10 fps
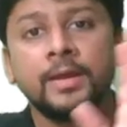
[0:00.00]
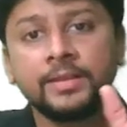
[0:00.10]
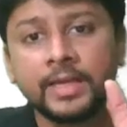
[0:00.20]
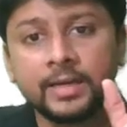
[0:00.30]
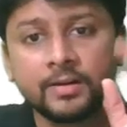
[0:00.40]

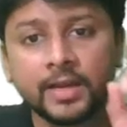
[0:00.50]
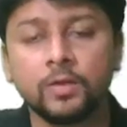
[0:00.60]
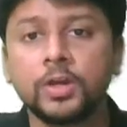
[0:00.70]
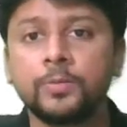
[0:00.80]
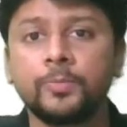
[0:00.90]
Then
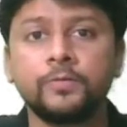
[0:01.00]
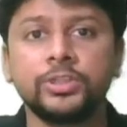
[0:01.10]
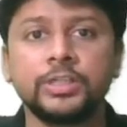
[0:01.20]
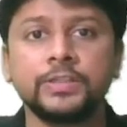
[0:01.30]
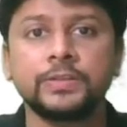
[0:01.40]
regular
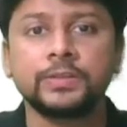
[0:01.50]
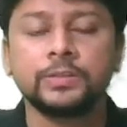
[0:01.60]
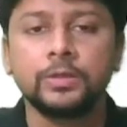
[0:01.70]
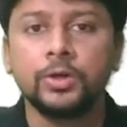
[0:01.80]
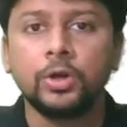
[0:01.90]

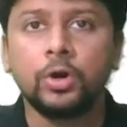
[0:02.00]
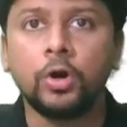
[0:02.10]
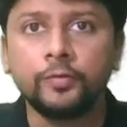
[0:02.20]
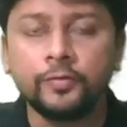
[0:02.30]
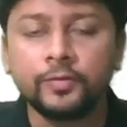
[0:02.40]
provisions
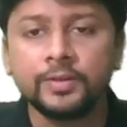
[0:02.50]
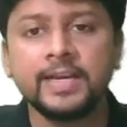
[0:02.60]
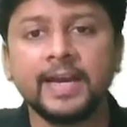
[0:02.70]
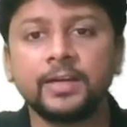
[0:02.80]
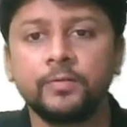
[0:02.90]
of
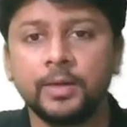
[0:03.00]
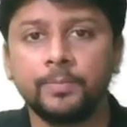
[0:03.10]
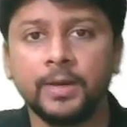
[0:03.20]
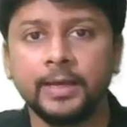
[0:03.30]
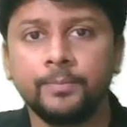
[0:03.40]
the Act will
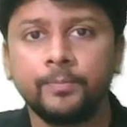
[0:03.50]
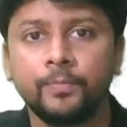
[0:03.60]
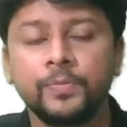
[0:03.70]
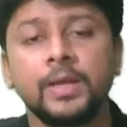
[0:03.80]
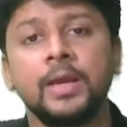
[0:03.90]
apply.
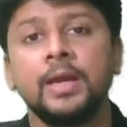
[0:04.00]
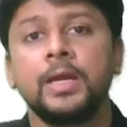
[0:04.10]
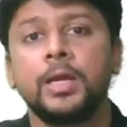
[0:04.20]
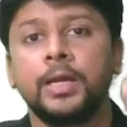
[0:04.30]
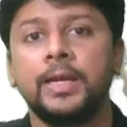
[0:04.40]

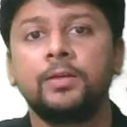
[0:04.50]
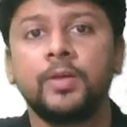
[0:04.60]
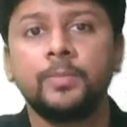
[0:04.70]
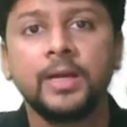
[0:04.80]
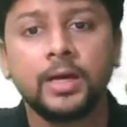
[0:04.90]
It
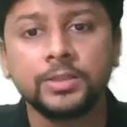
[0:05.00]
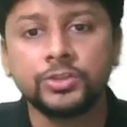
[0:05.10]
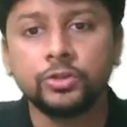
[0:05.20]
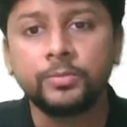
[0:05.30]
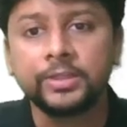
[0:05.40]
will be
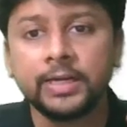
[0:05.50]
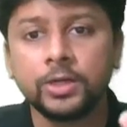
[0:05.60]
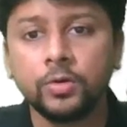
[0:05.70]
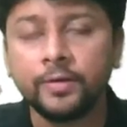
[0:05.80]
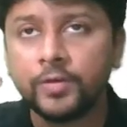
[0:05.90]
assumed that
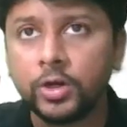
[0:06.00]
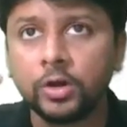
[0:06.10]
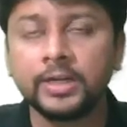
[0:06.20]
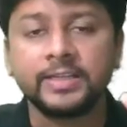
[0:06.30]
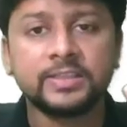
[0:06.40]
you have
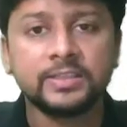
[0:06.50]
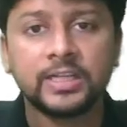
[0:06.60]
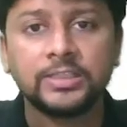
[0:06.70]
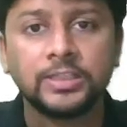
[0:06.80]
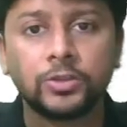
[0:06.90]
not
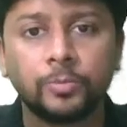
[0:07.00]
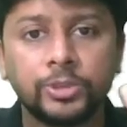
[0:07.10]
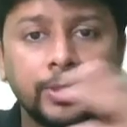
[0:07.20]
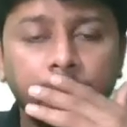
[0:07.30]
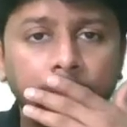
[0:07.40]
exercised this
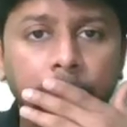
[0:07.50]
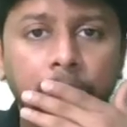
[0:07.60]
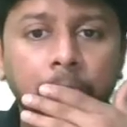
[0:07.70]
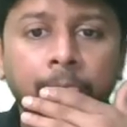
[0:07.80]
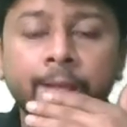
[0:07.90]
option.
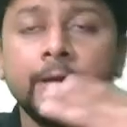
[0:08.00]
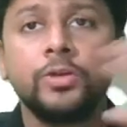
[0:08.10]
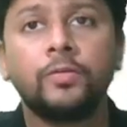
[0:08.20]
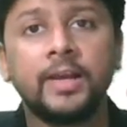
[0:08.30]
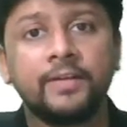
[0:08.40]

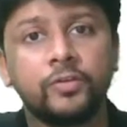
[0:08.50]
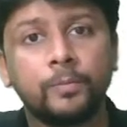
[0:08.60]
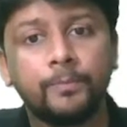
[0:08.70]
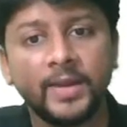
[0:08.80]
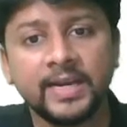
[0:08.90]
You will have
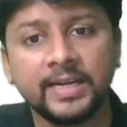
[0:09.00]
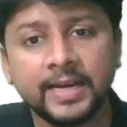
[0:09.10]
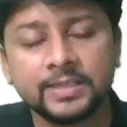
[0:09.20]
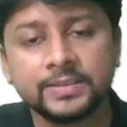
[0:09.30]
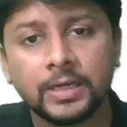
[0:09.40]
to pay
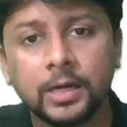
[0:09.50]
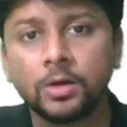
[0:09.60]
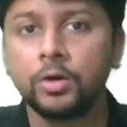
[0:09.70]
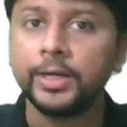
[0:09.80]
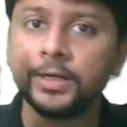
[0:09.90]
tax
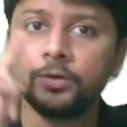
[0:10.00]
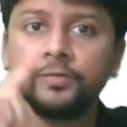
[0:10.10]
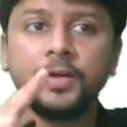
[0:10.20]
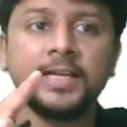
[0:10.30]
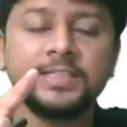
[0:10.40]
according to
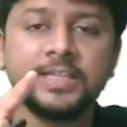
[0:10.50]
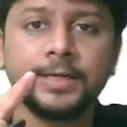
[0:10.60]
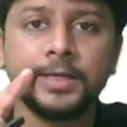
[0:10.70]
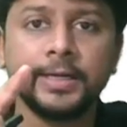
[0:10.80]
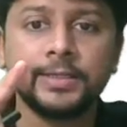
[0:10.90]
Finance
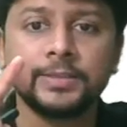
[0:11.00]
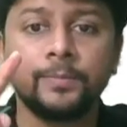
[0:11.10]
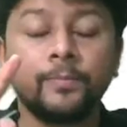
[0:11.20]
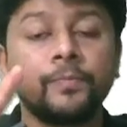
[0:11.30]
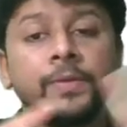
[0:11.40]
Act rates,
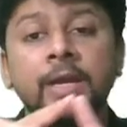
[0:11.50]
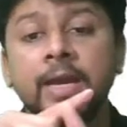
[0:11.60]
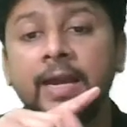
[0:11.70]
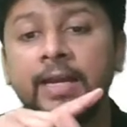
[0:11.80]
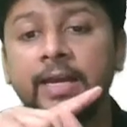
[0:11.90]

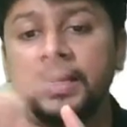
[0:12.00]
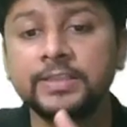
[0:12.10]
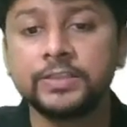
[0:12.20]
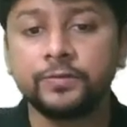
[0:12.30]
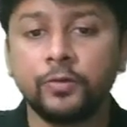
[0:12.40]
and
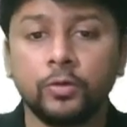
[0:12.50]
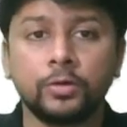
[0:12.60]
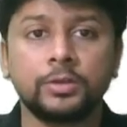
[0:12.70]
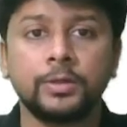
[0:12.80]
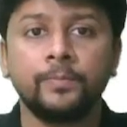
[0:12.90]

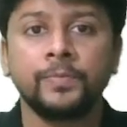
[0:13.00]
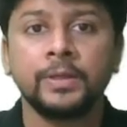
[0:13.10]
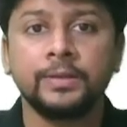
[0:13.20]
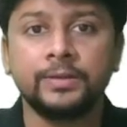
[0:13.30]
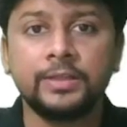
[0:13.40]
henceforth,
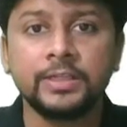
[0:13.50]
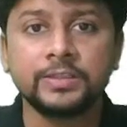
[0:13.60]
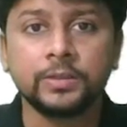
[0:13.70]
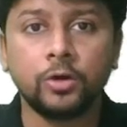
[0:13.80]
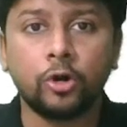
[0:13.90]

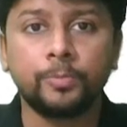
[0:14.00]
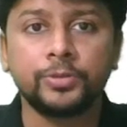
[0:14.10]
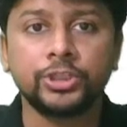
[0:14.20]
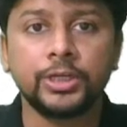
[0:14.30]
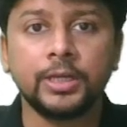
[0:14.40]
this
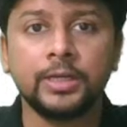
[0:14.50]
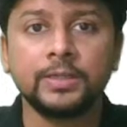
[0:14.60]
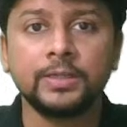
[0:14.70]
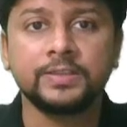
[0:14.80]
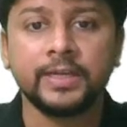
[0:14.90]

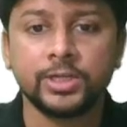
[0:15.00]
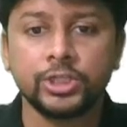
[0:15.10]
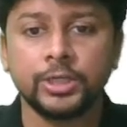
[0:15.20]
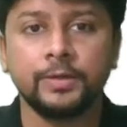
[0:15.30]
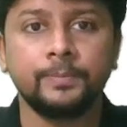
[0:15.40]
optional
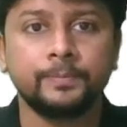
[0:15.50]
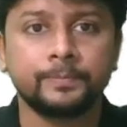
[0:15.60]
section